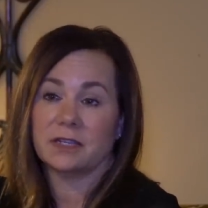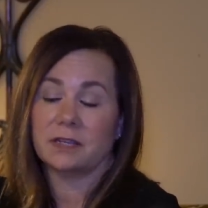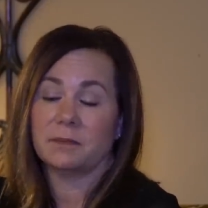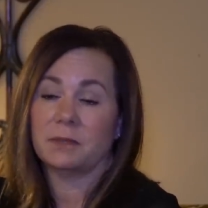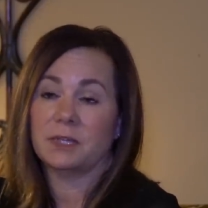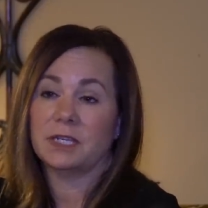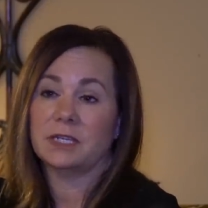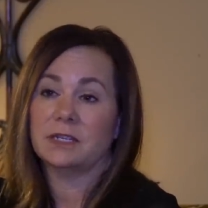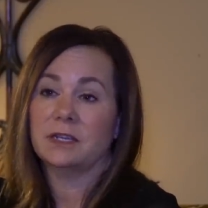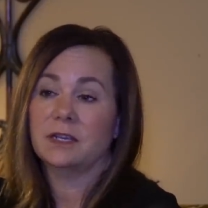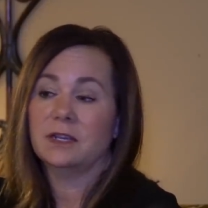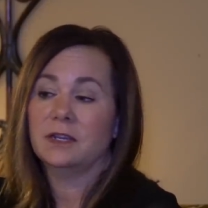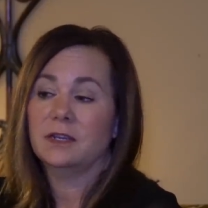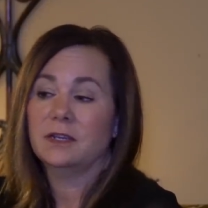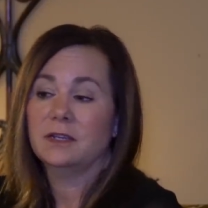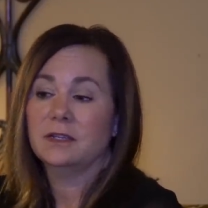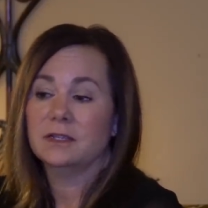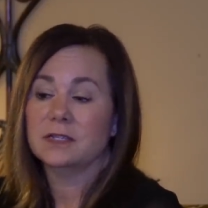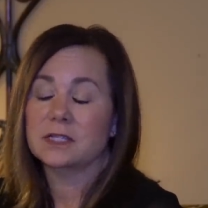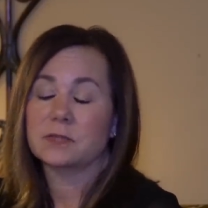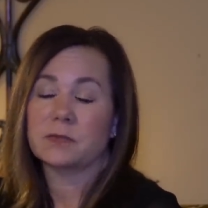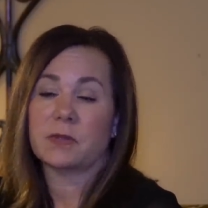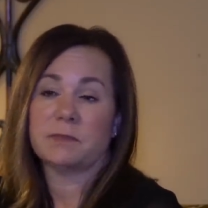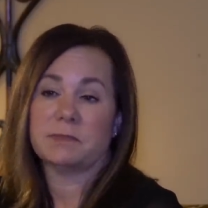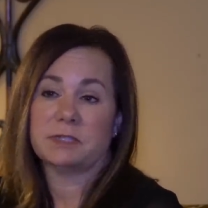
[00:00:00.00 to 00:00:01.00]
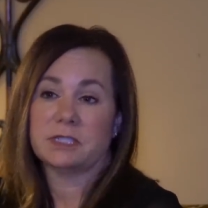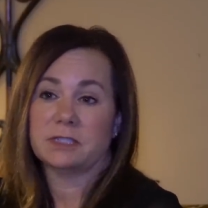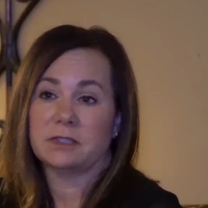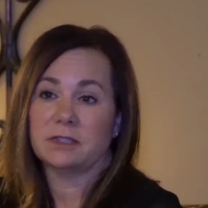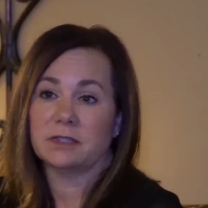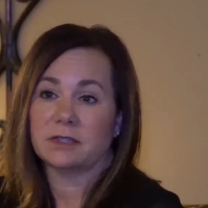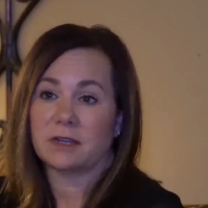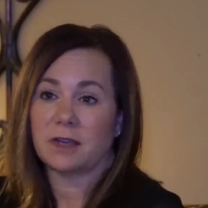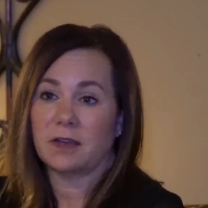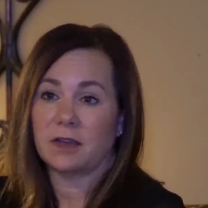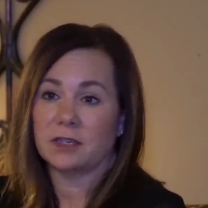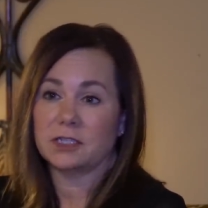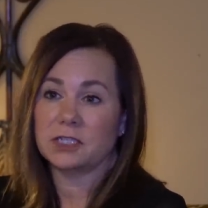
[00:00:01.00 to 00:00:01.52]
I mean, this reptilian
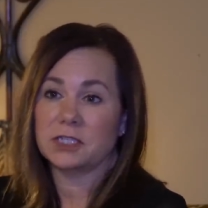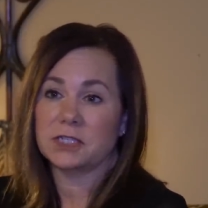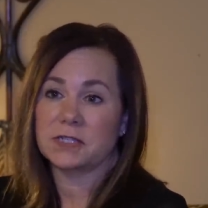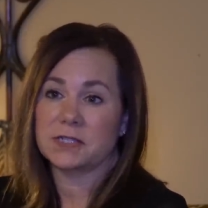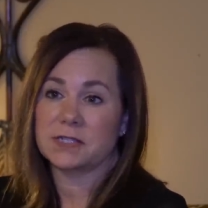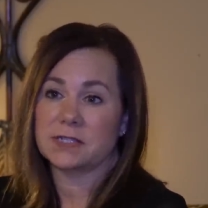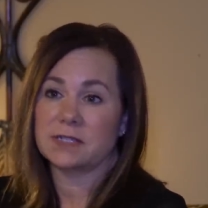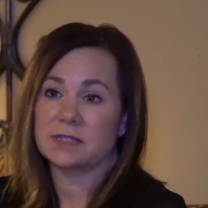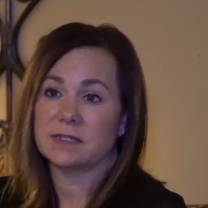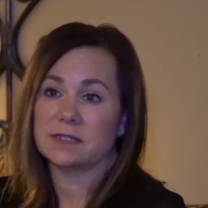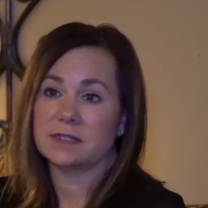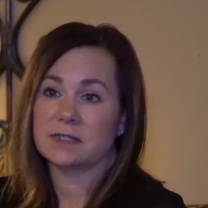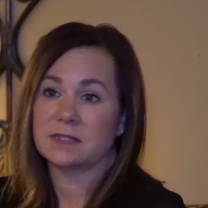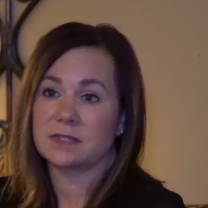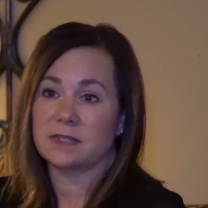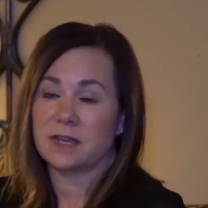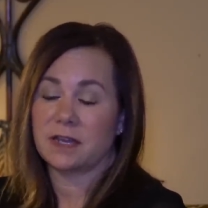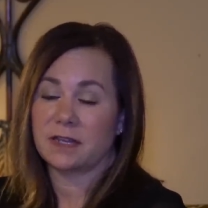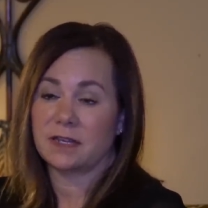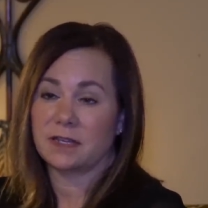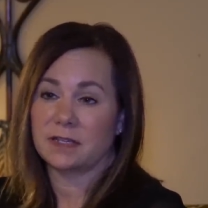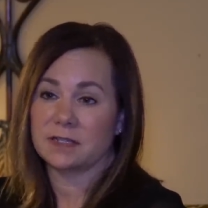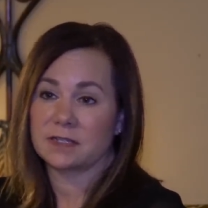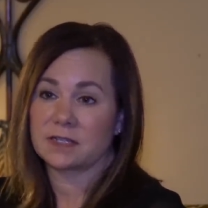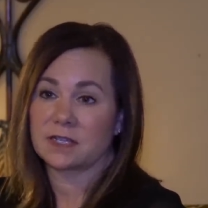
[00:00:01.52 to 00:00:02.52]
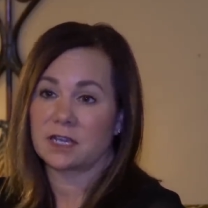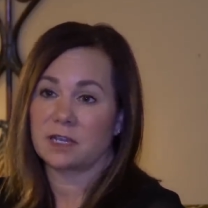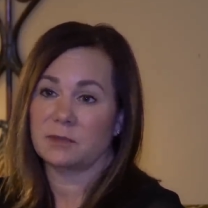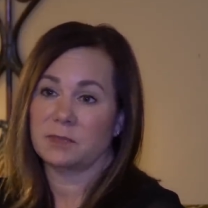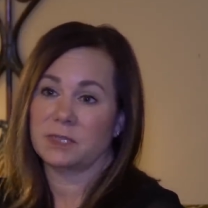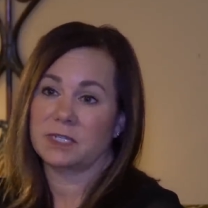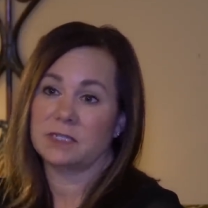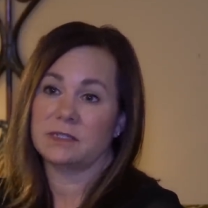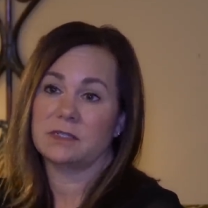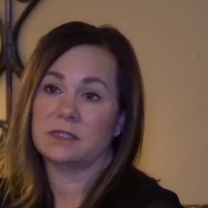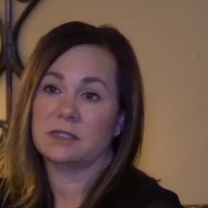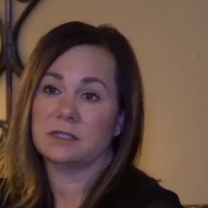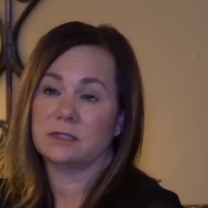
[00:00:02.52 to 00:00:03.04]
consciousness that has come
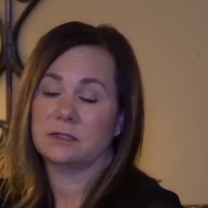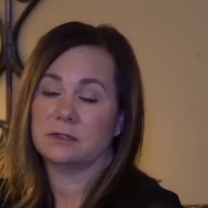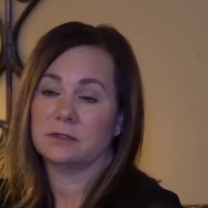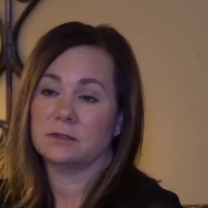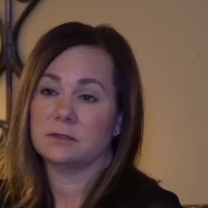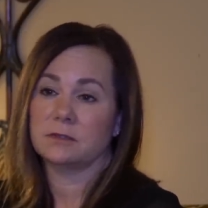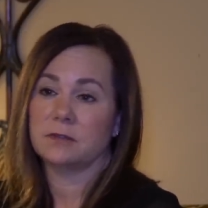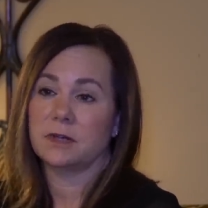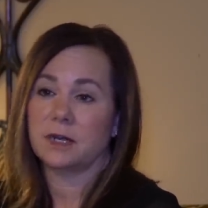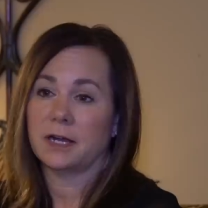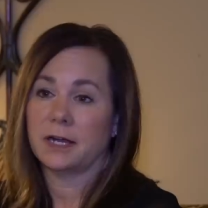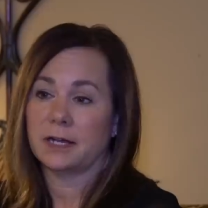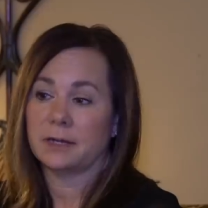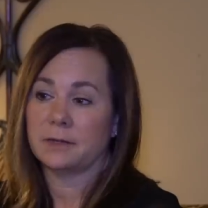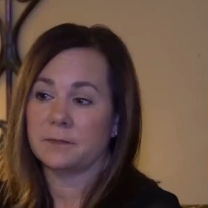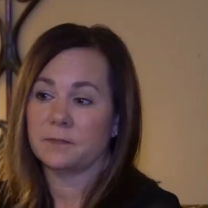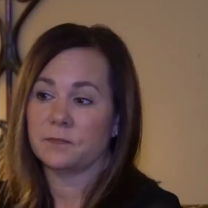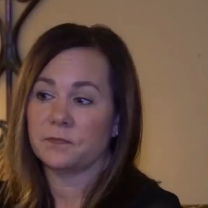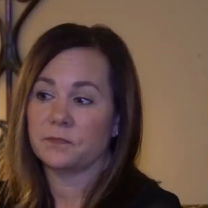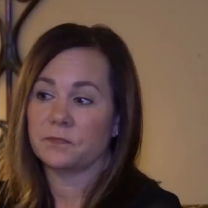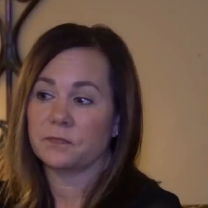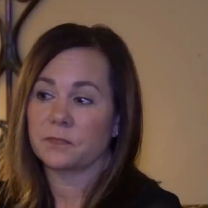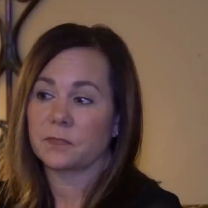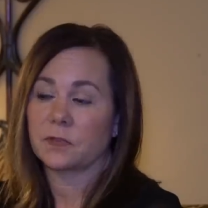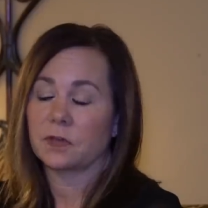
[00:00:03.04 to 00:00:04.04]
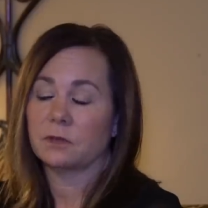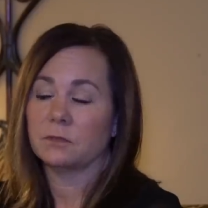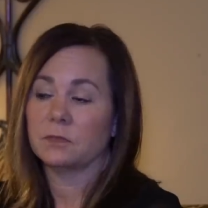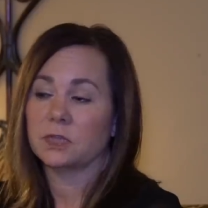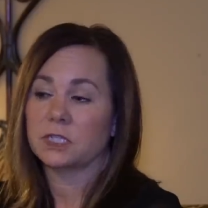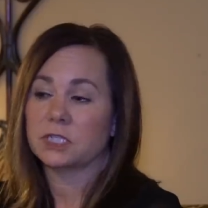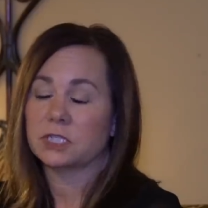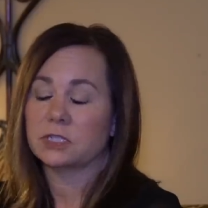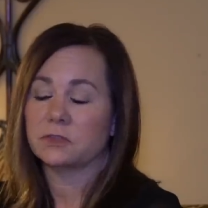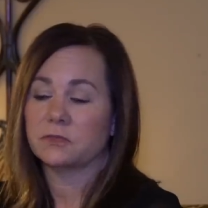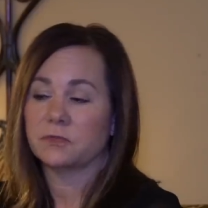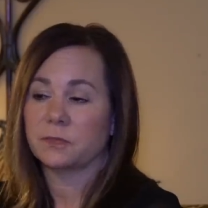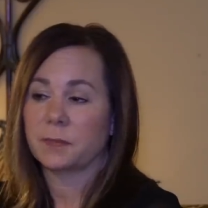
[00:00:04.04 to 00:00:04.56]
into um,
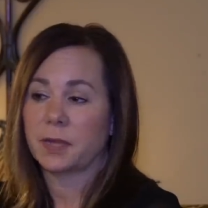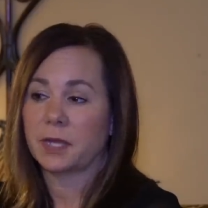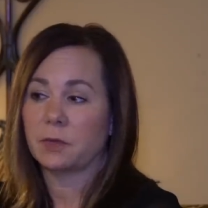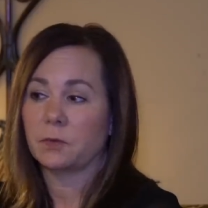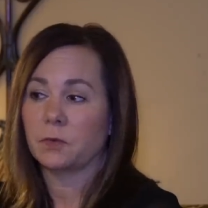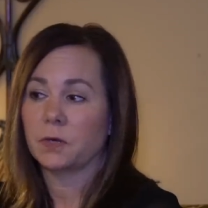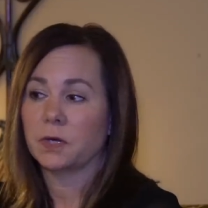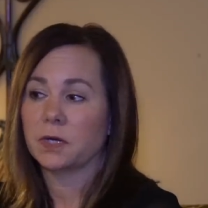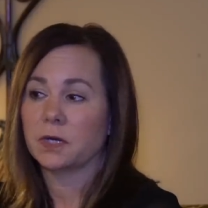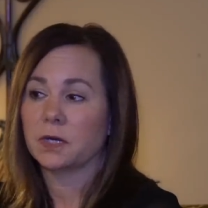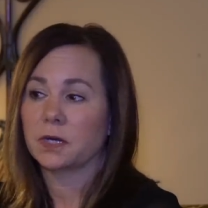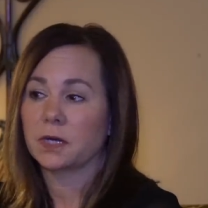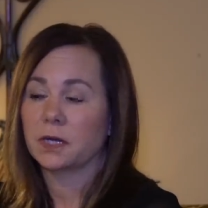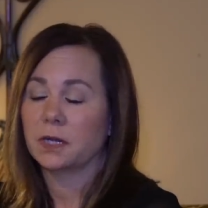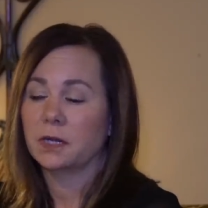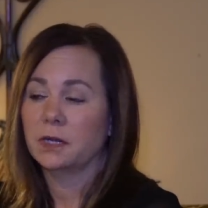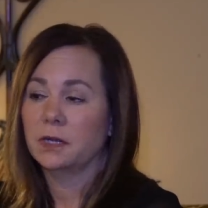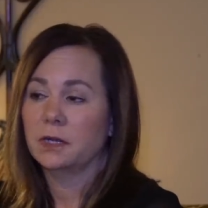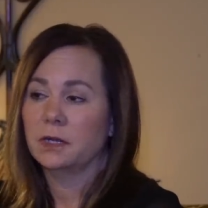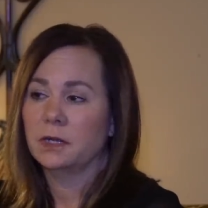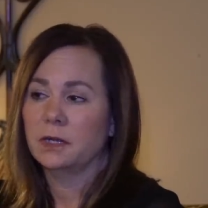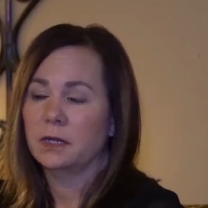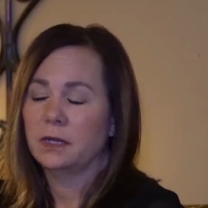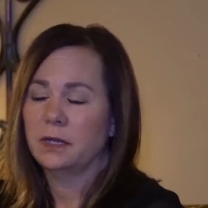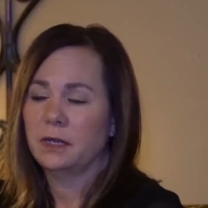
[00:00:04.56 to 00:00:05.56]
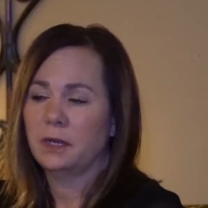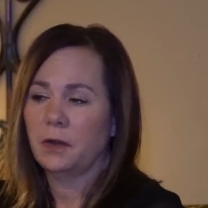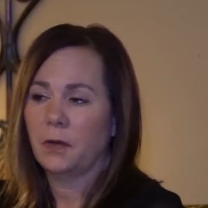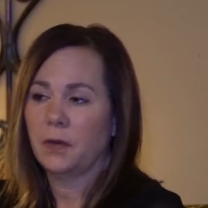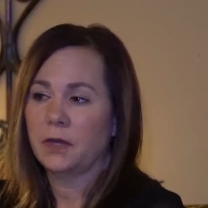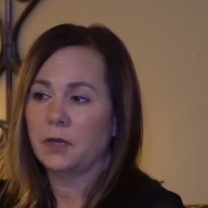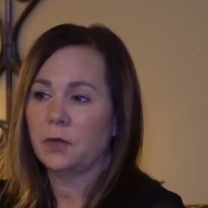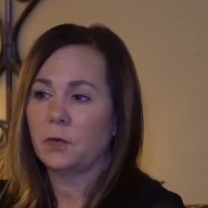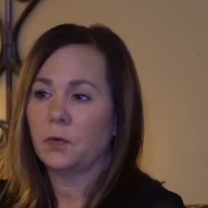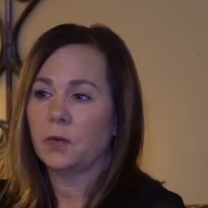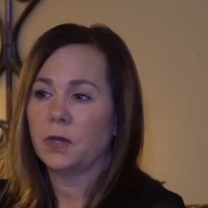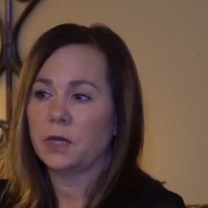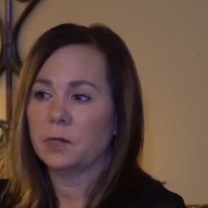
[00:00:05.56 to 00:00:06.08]
much of my work, you know, I
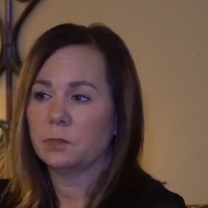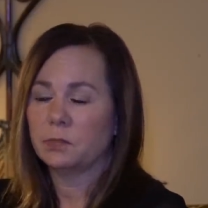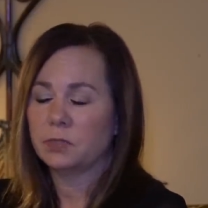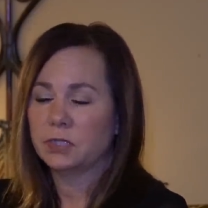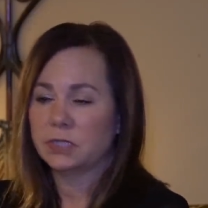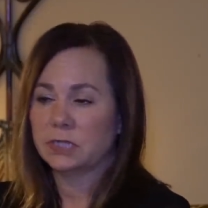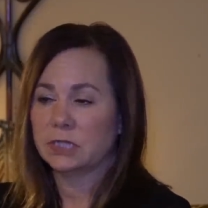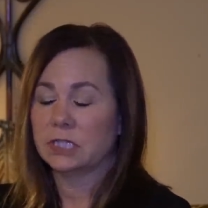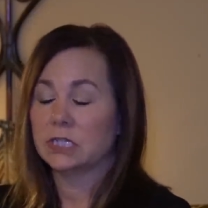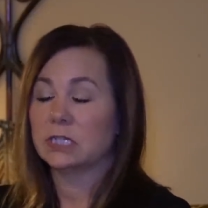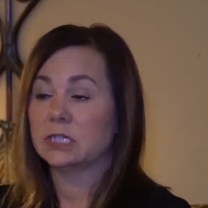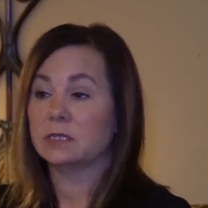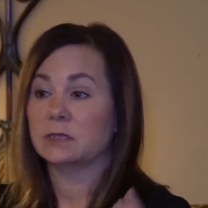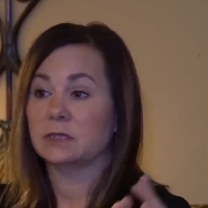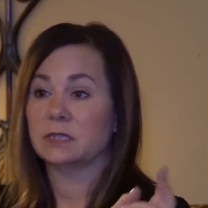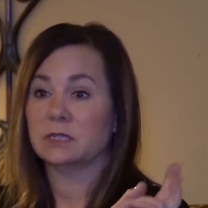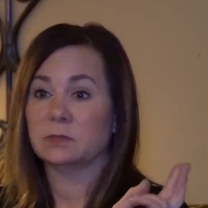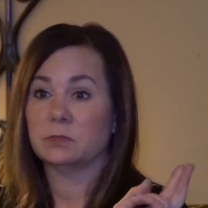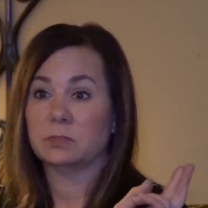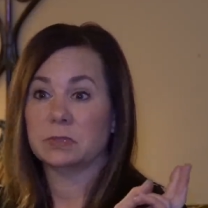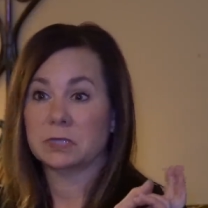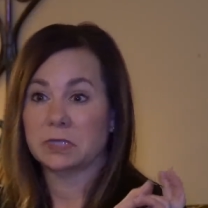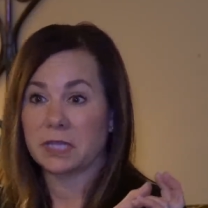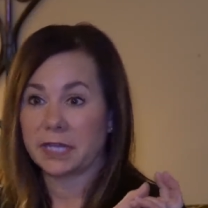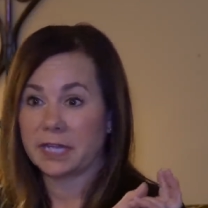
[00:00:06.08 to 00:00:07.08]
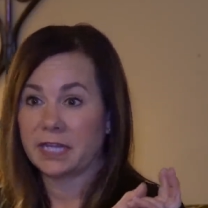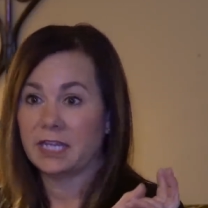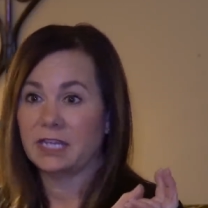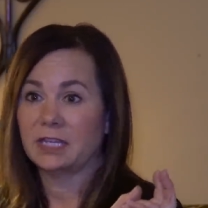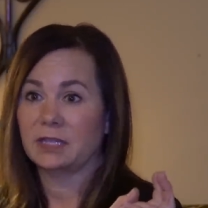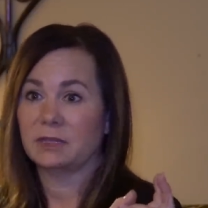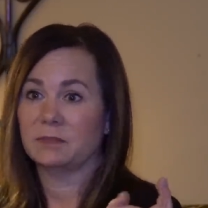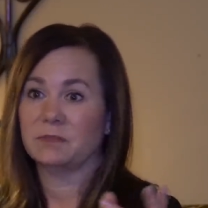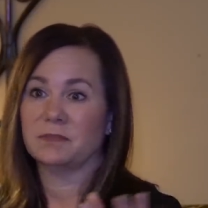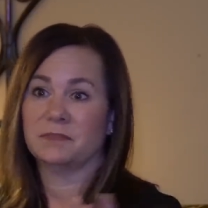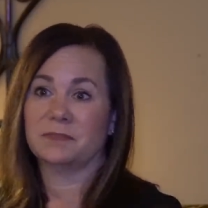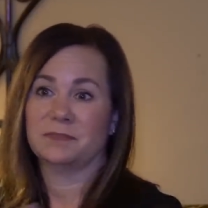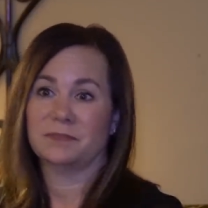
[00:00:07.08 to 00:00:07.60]
don't want to put the, the
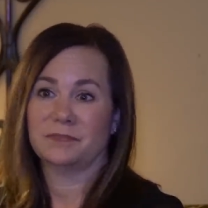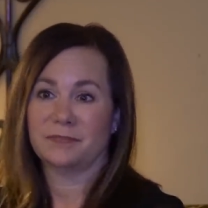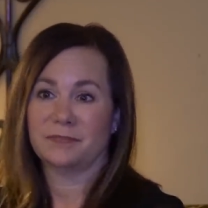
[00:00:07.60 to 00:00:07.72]
blame